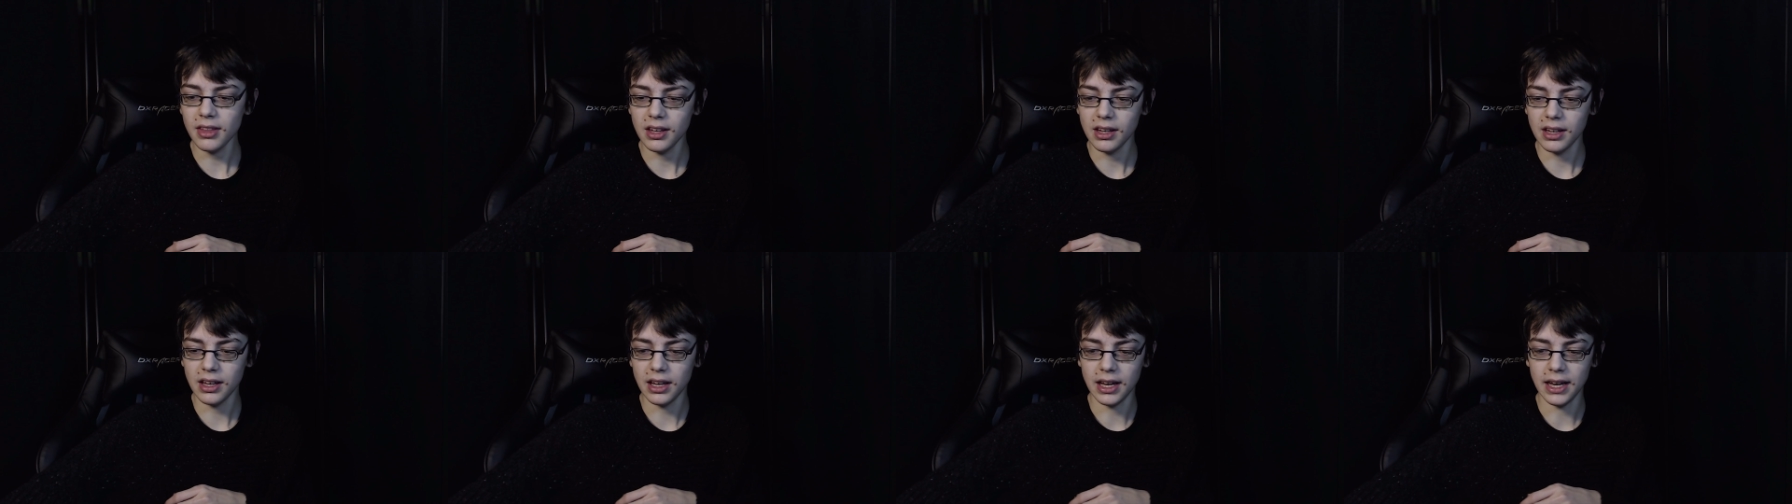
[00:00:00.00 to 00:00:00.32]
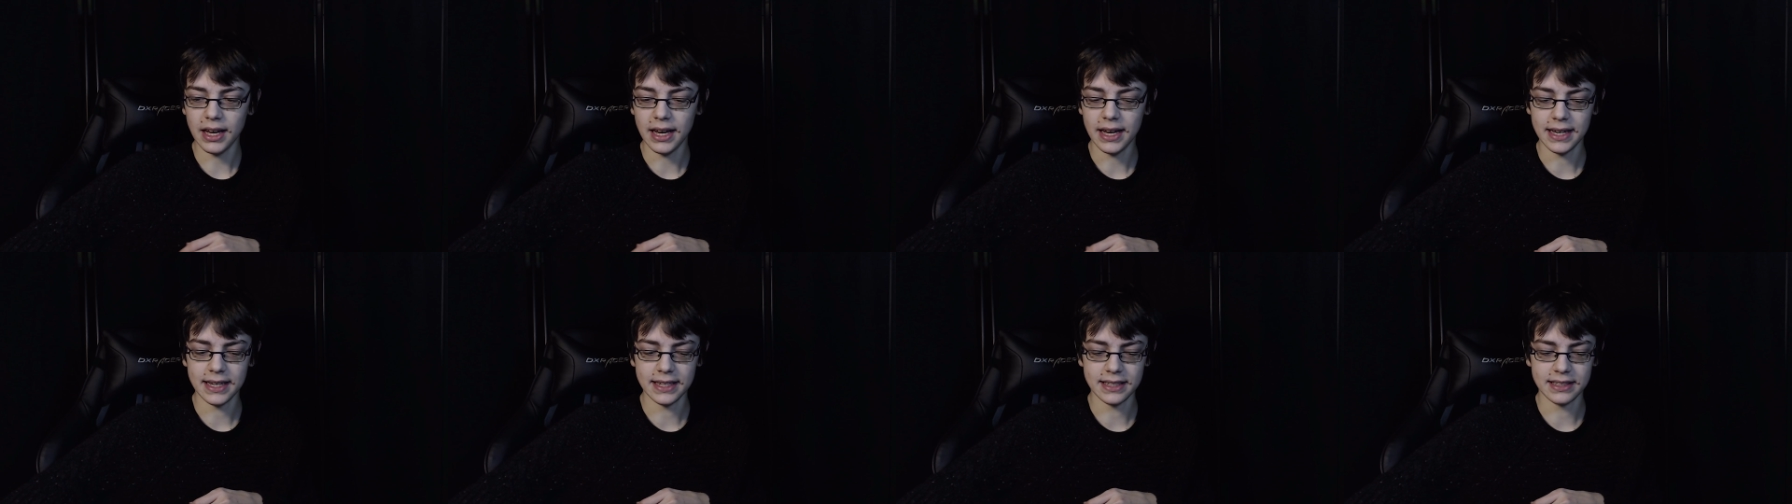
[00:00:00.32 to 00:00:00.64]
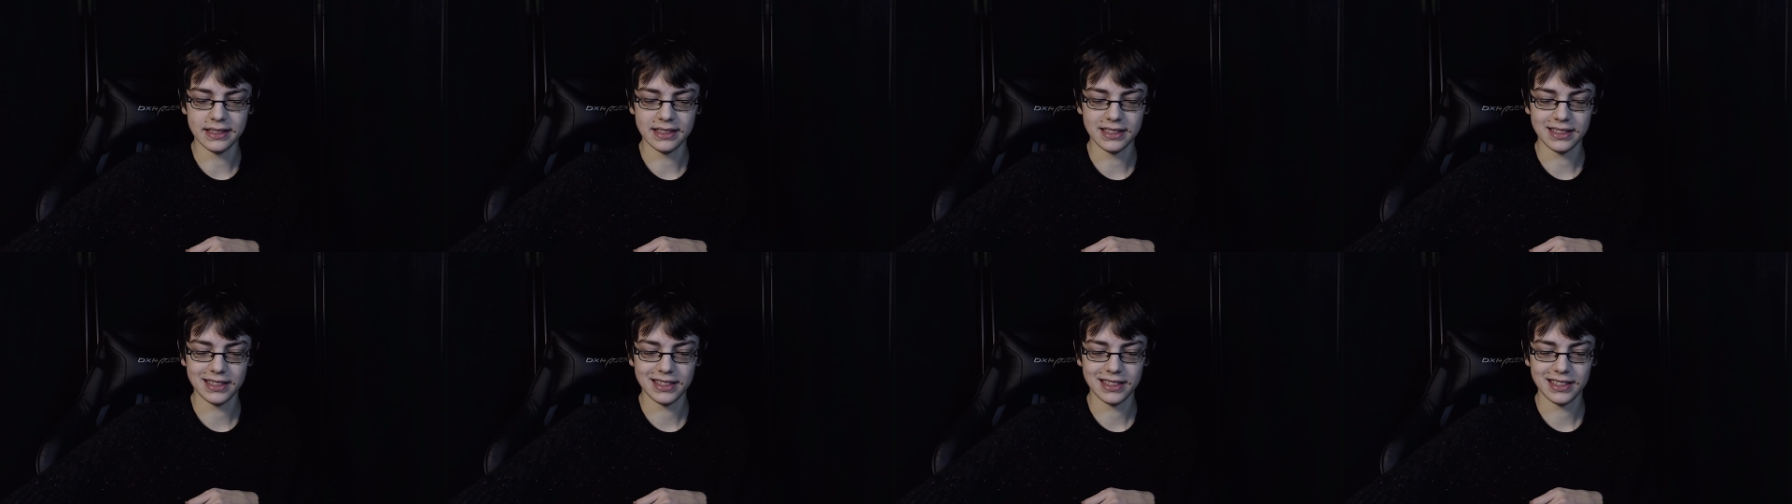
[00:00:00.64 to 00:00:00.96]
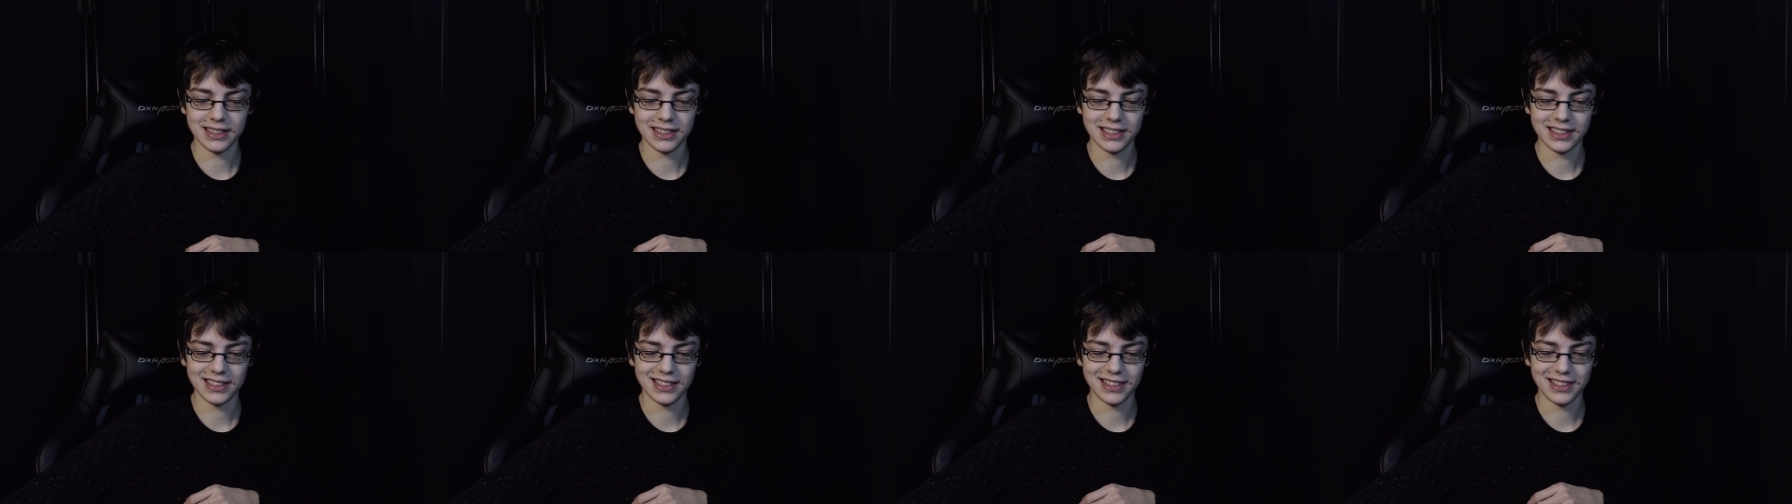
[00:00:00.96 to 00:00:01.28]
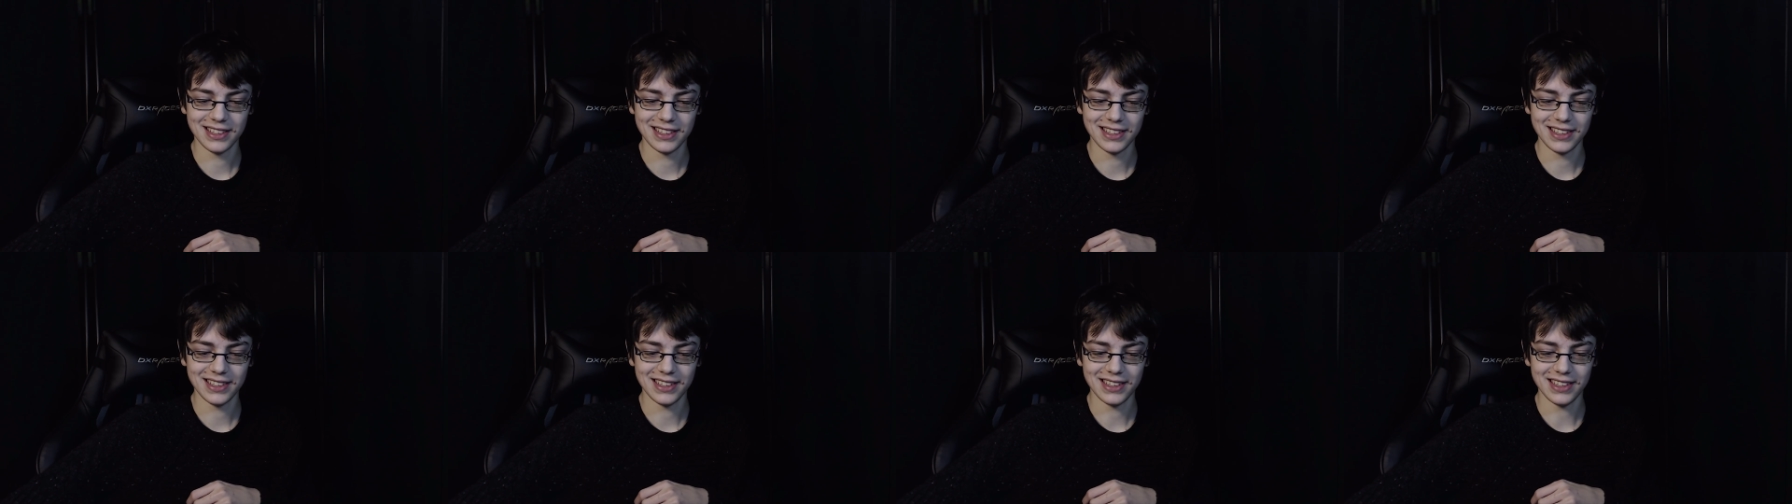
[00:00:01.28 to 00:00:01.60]
And
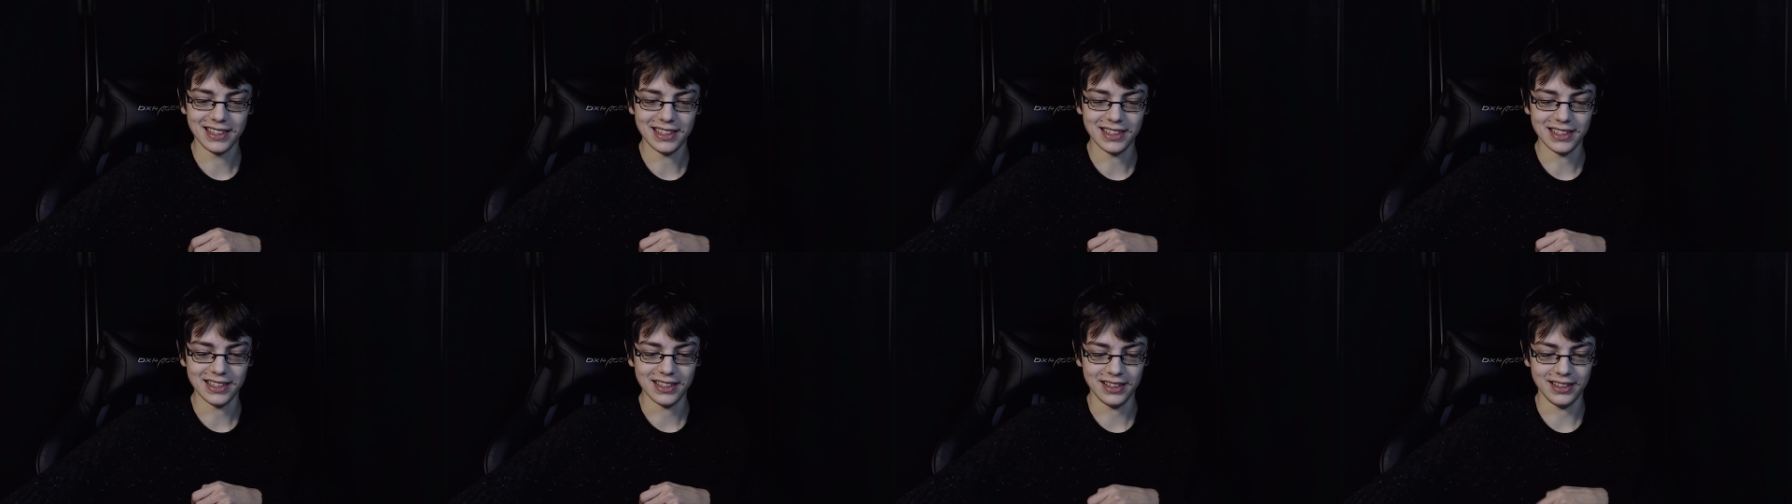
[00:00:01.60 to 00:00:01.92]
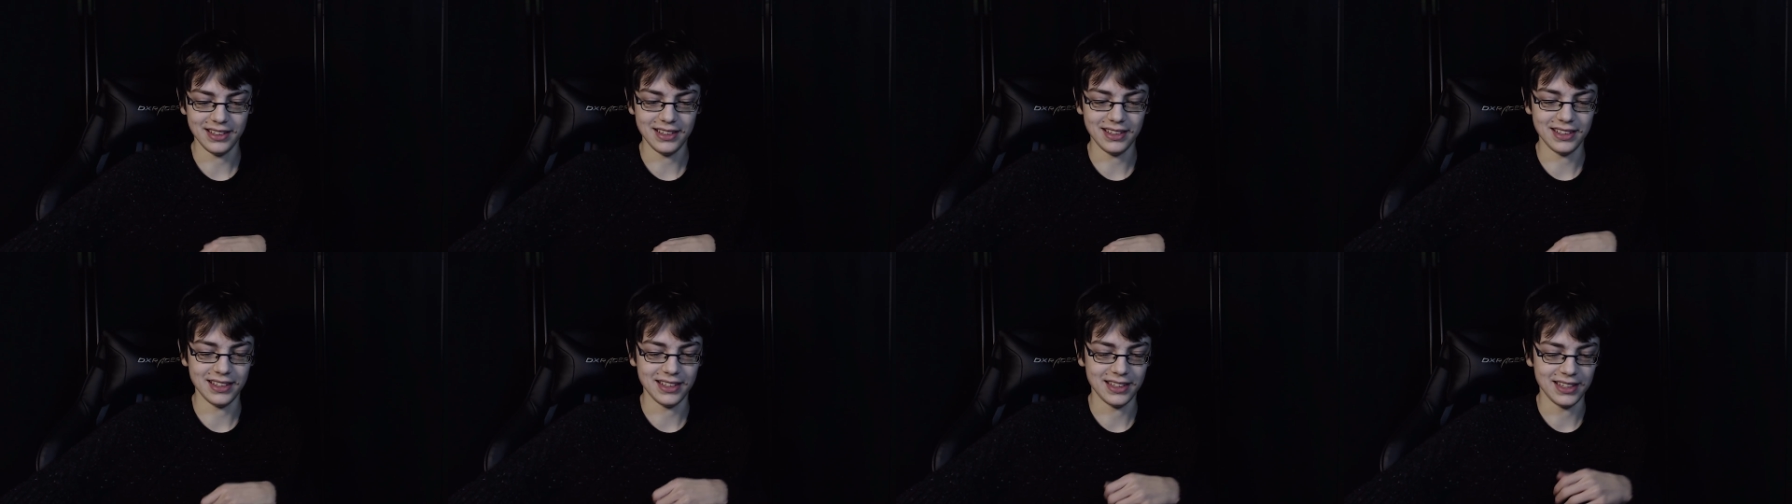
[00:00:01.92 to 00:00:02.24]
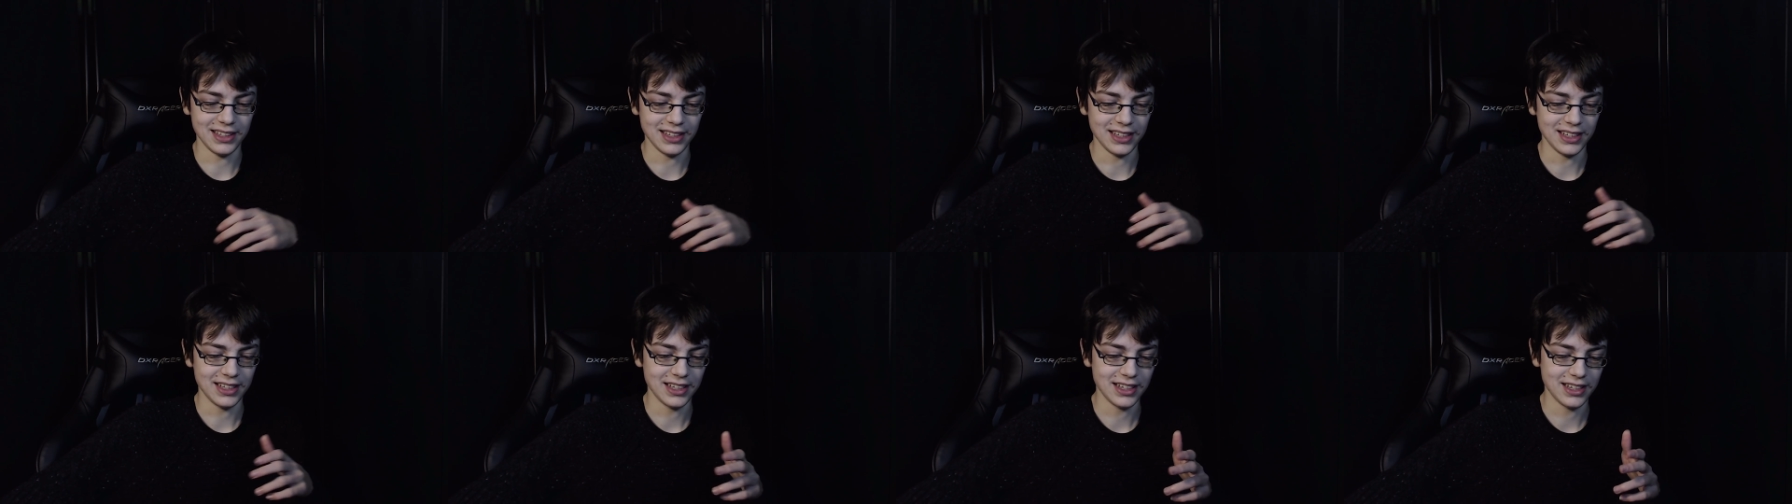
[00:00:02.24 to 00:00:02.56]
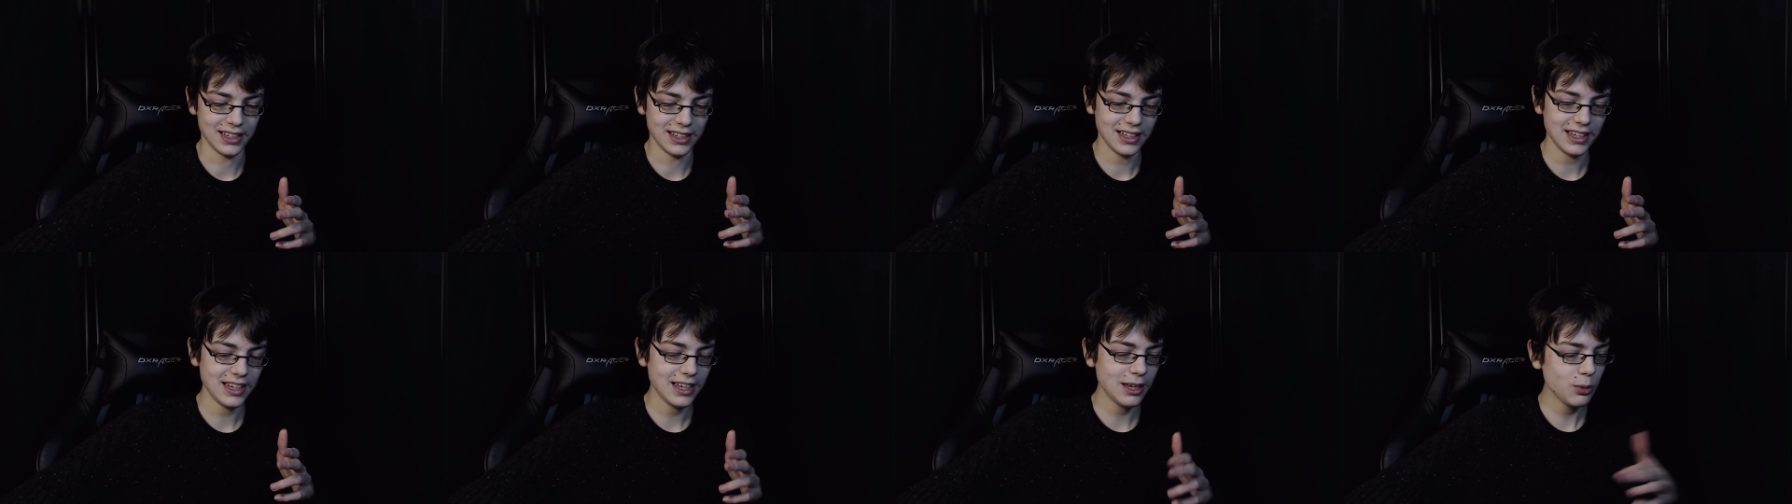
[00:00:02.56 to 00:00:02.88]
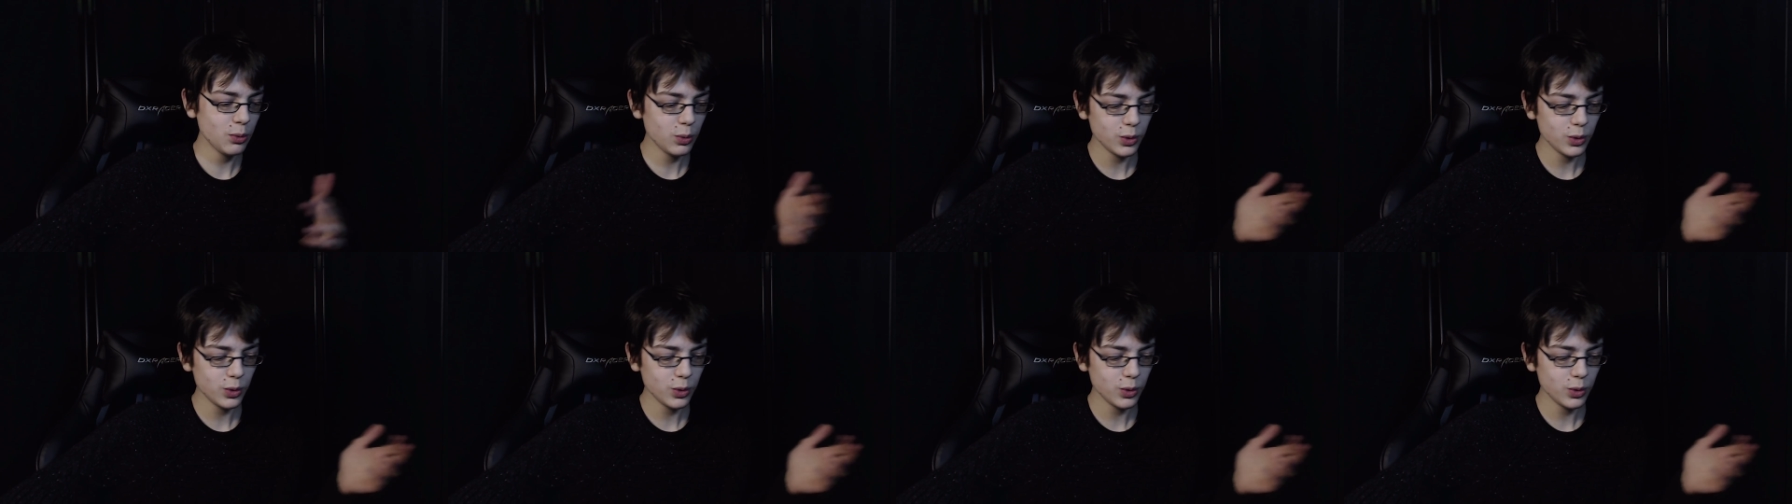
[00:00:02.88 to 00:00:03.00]
it